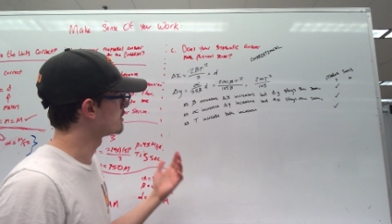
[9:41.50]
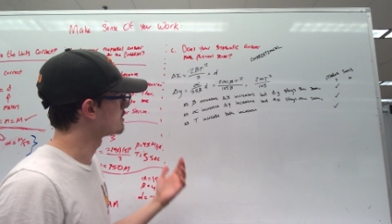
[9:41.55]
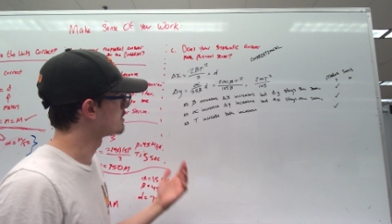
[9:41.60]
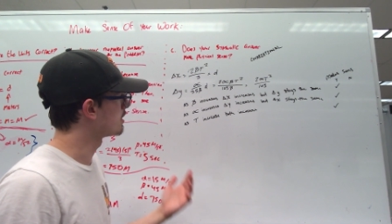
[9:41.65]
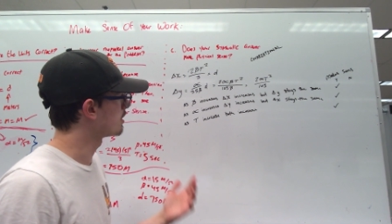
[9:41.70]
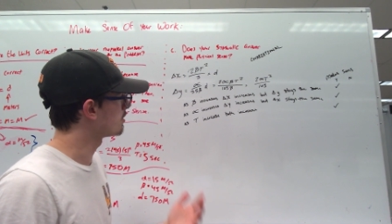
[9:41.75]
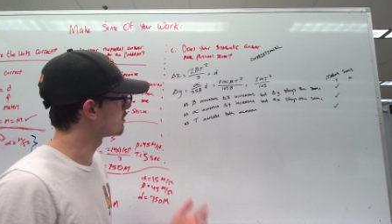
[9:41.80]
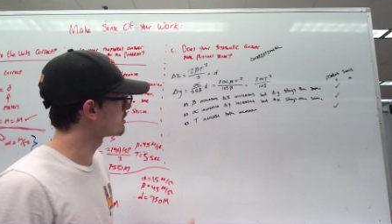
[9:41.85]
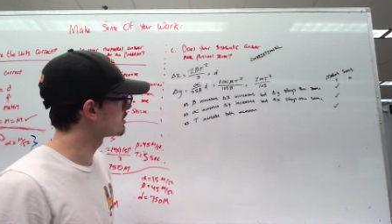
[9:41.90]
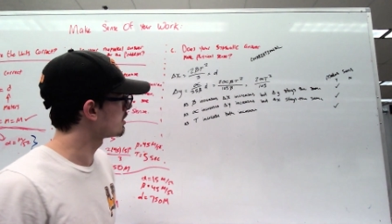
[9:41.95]

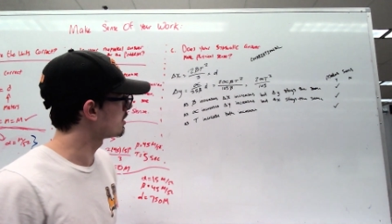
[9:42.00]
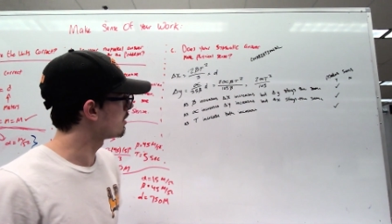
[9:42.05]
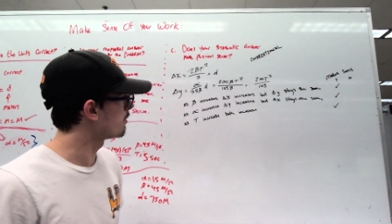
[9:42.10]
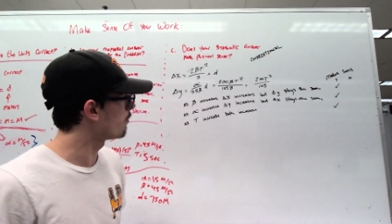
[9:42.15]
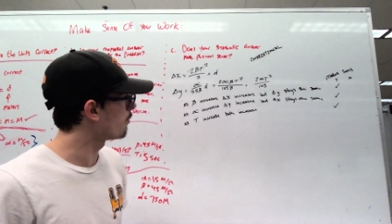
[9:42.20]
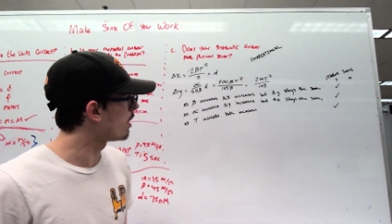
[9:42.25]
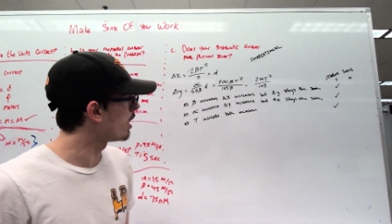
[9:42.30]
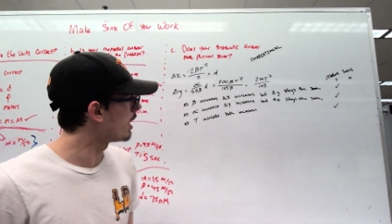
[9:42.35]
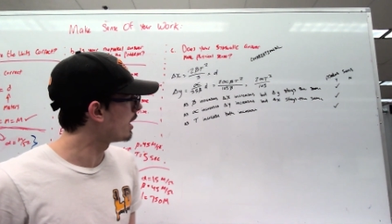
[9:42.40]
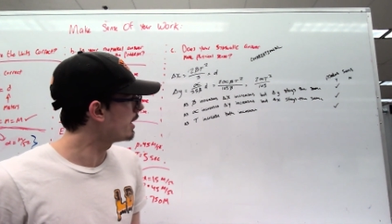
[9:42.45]
delta
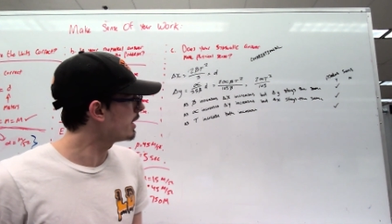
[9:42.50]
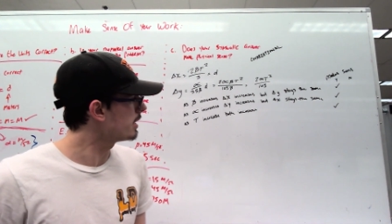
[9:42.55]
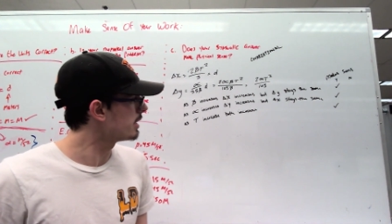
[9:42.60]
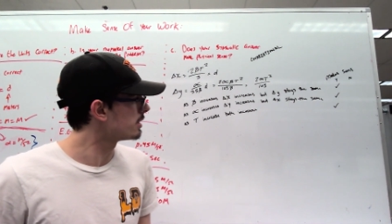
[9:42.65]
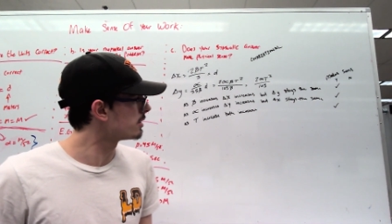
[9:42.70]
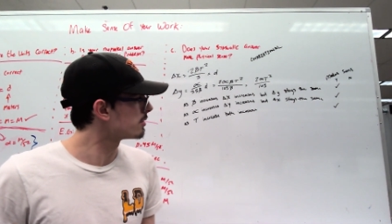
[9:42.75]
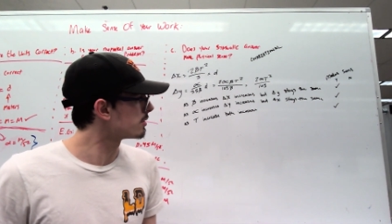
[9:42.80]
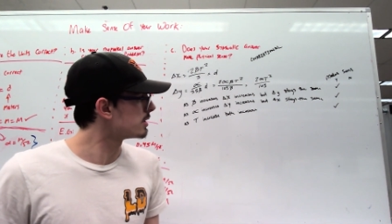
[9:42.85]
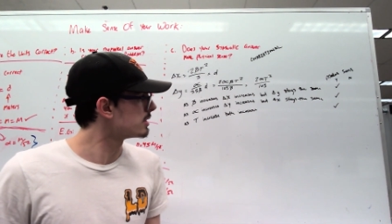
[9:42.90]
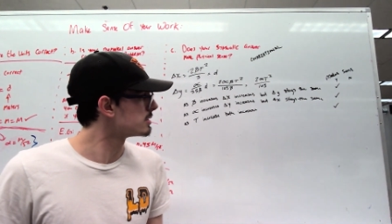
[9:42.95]
y
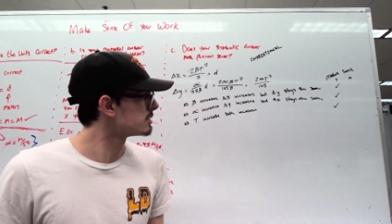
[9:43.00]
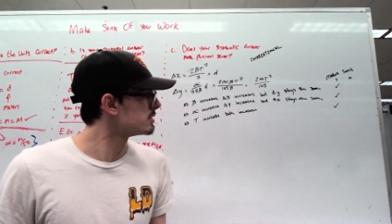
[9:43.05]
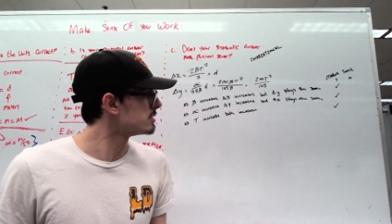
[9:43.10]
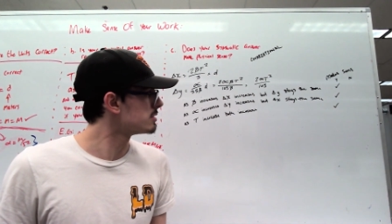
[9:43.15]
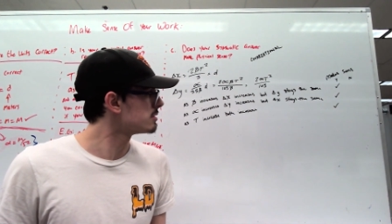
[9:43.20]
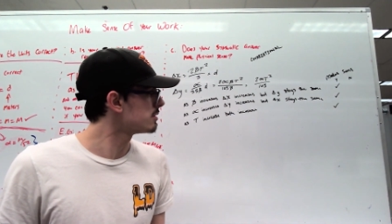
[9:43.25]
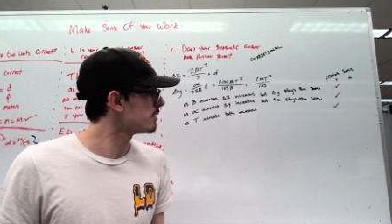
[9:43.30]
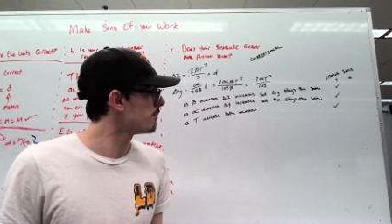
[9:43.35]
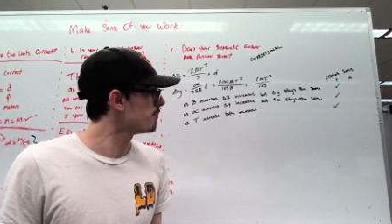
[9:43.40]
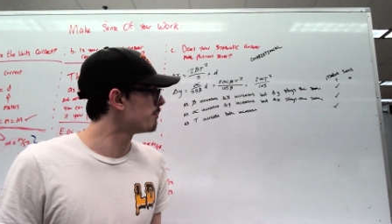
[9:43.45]
increases,